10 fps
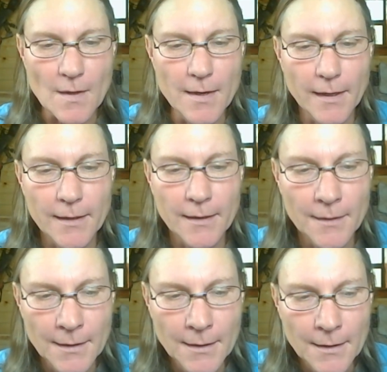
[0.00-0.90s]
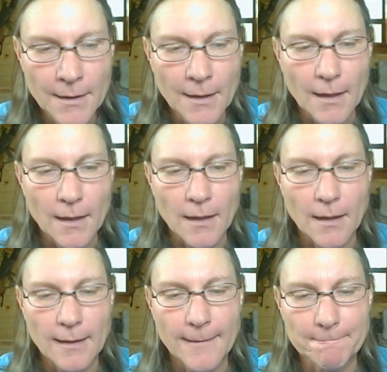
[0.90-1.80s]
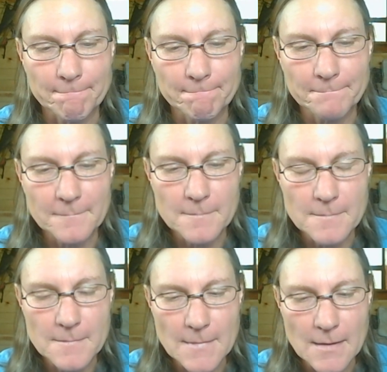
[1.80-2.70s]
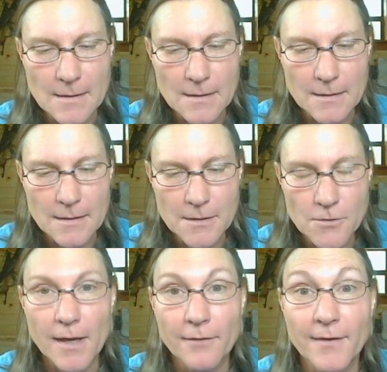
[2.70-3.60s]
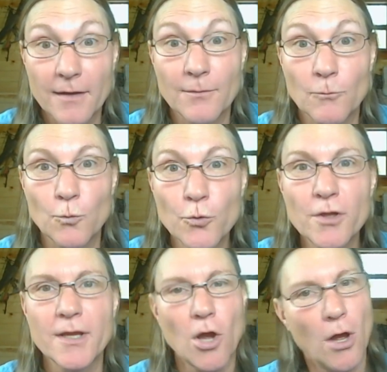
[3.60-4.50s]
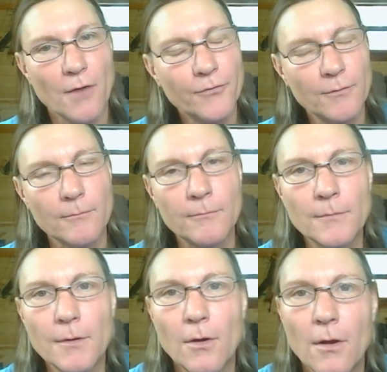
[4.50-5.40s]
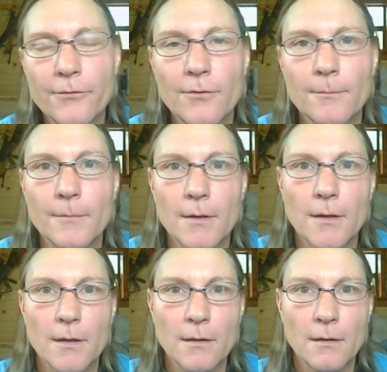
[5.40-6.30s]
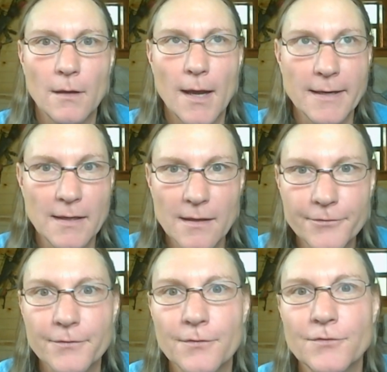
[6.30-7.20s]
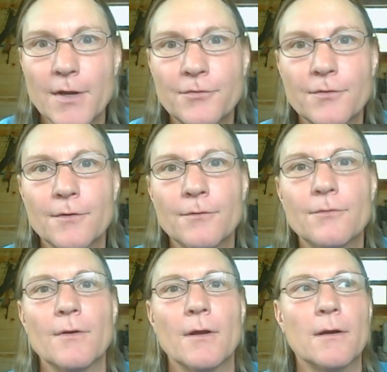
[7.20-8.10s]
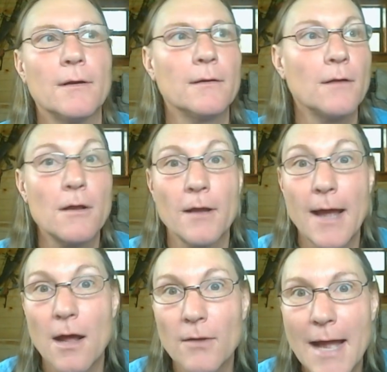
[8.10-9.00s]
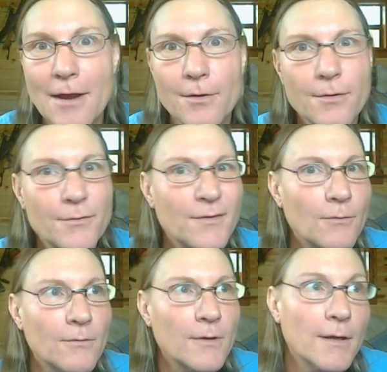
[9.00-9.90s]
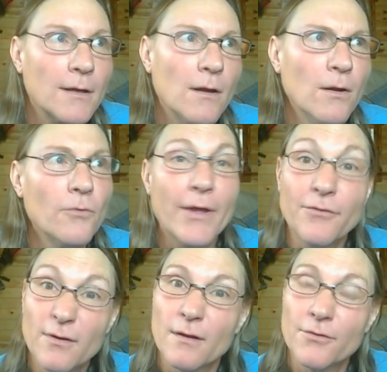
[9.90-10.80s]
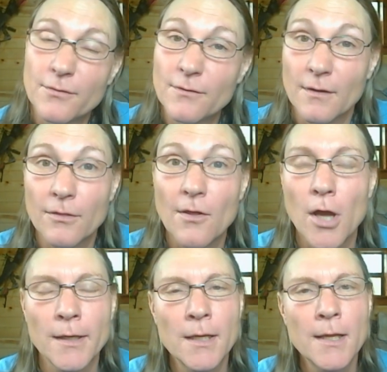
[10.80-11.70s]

And um, uh, you guys had some really awesome, awesome uh, ideas and suggestions, uh, a lot of outliers that were kind of, oh, that's an interesting thought.